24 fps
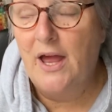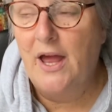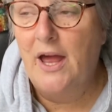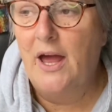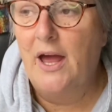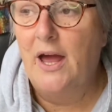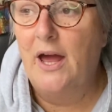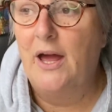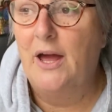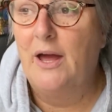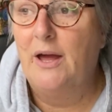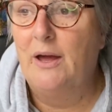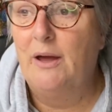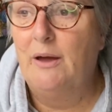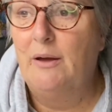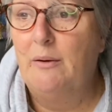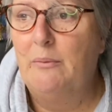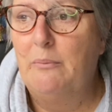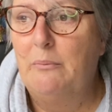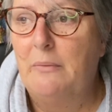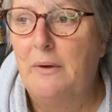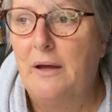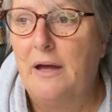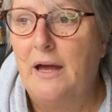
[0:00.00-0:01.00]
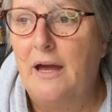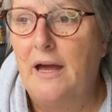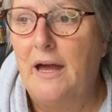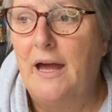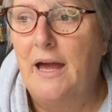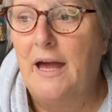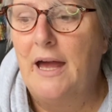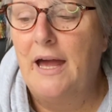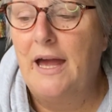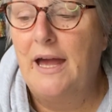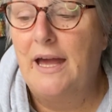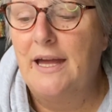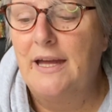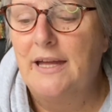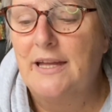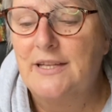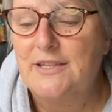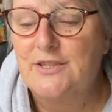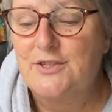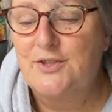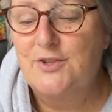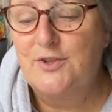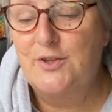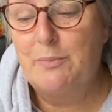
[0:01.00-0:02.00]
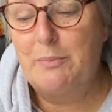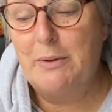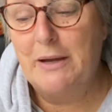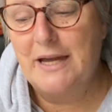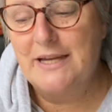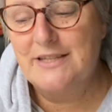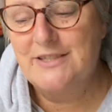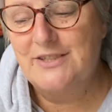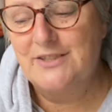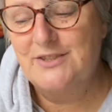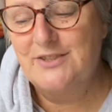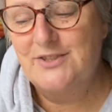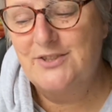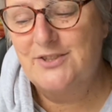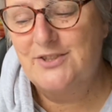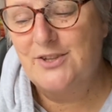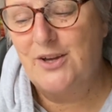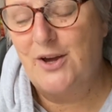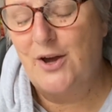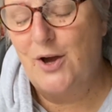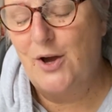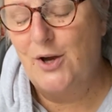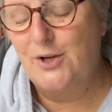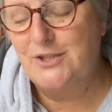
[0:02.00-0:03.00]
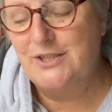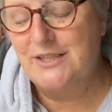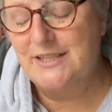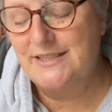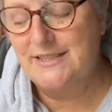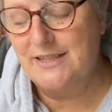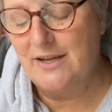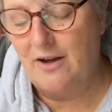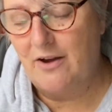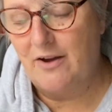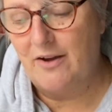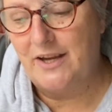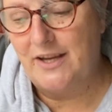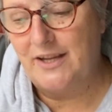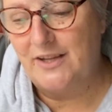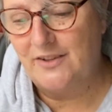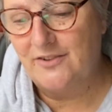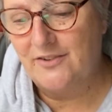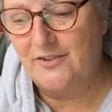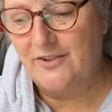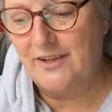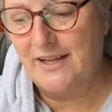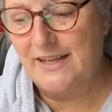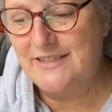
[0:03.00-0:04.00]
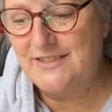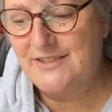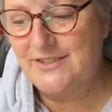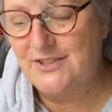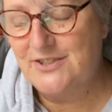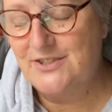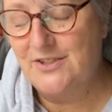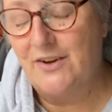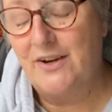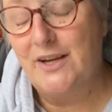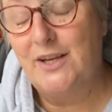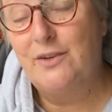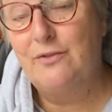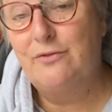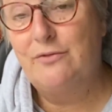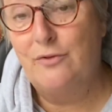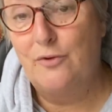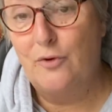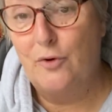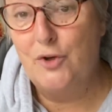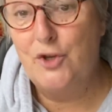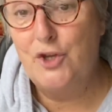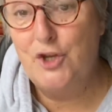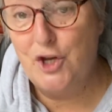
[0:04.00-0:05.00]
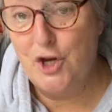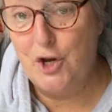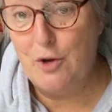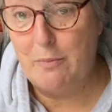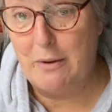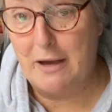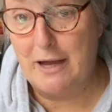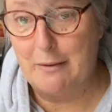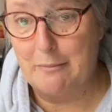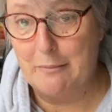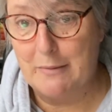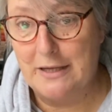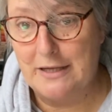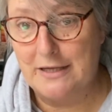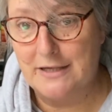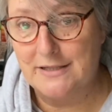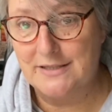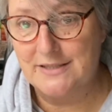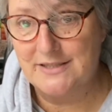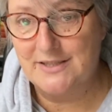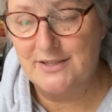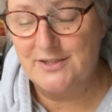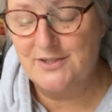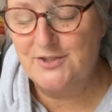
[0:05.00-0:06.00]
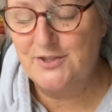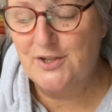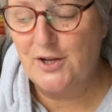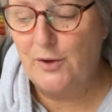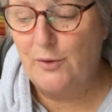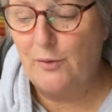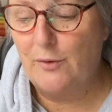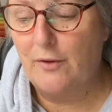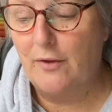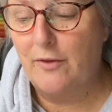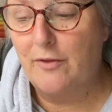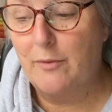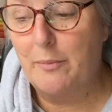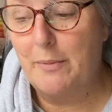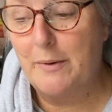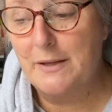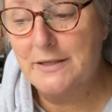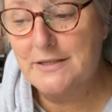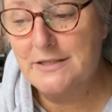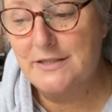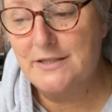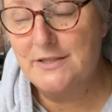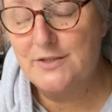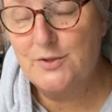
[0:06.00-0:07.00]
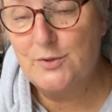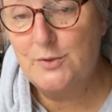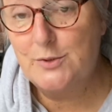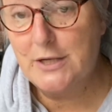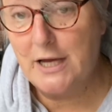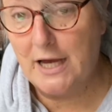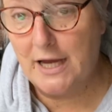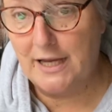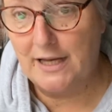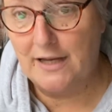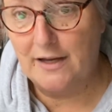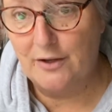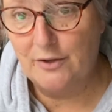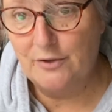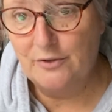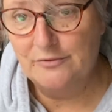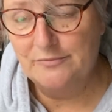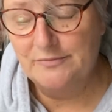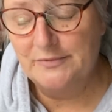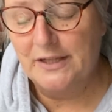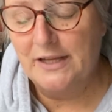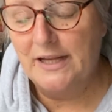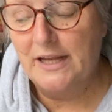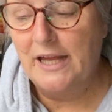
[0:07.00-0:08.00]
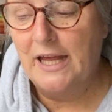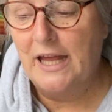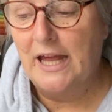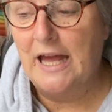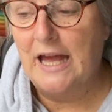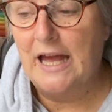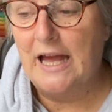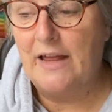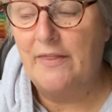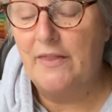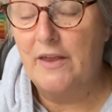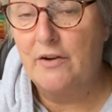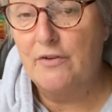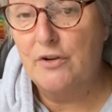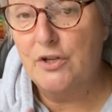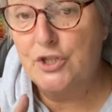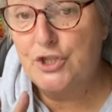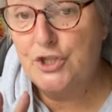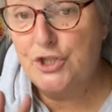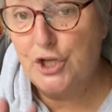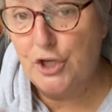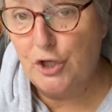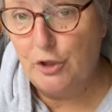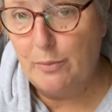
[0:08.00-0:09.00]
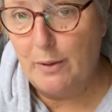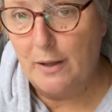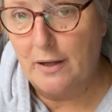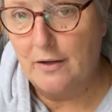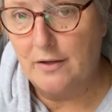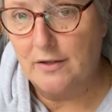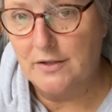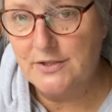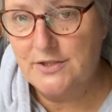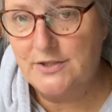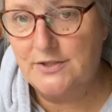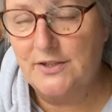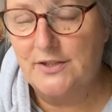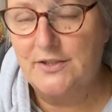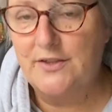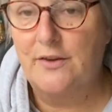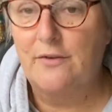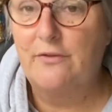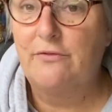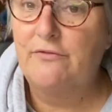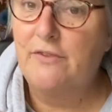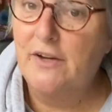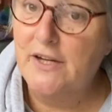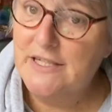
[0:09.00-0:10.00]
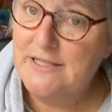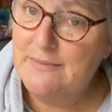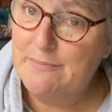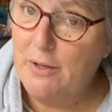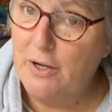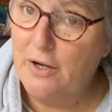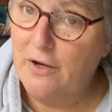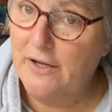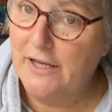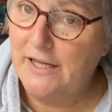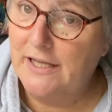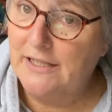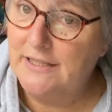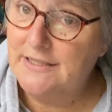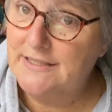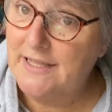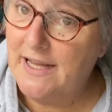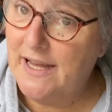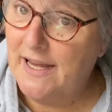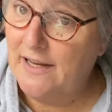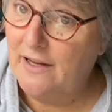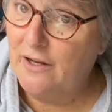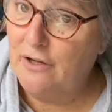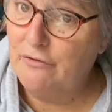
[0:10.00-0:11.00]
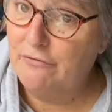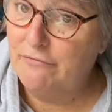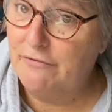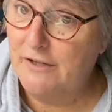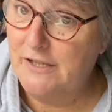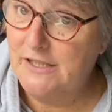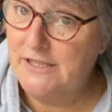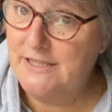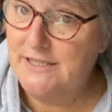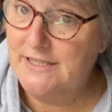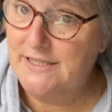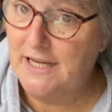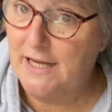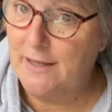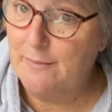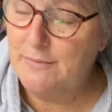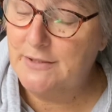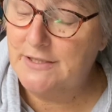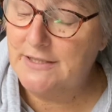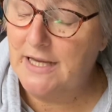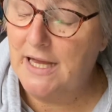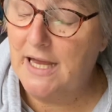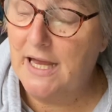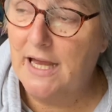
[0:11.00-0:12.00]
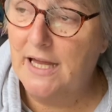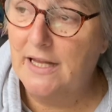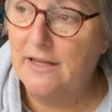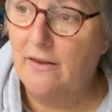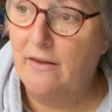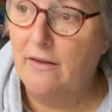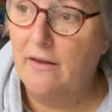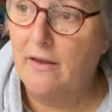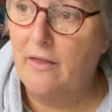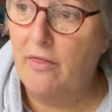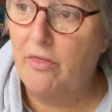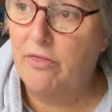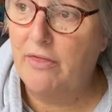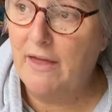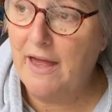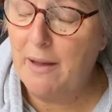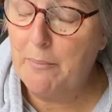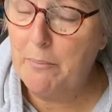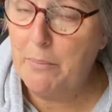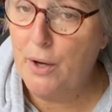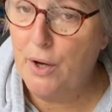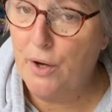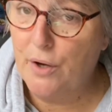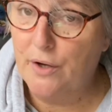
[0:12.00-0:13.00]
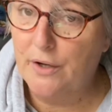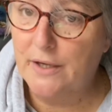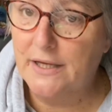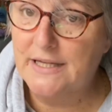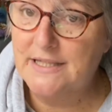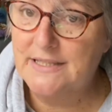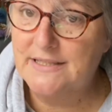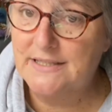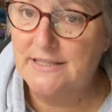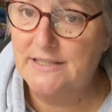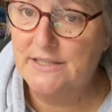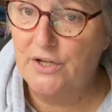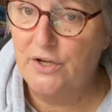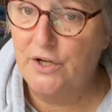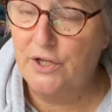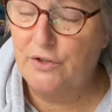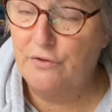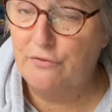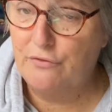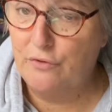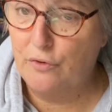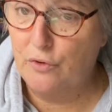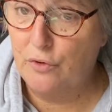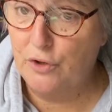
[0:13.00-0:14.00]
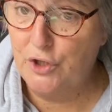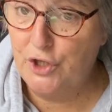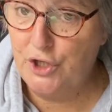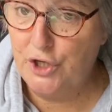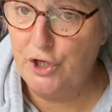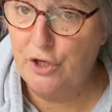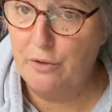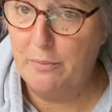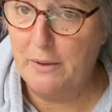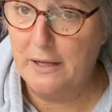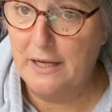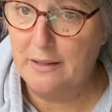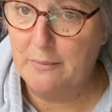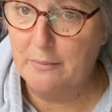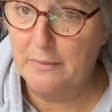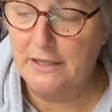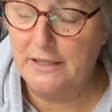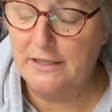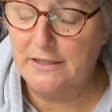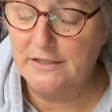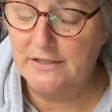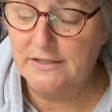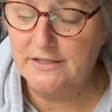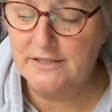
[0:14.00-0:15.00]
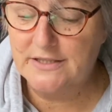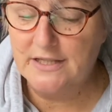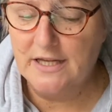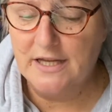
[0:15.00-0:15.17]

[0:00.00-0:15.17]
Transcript: And the patterns are it's designed for new bag makers. So the pattern is called Halo, and there are 2 parts. The first part is Halo First Steps, and that part is designed for new bag makers.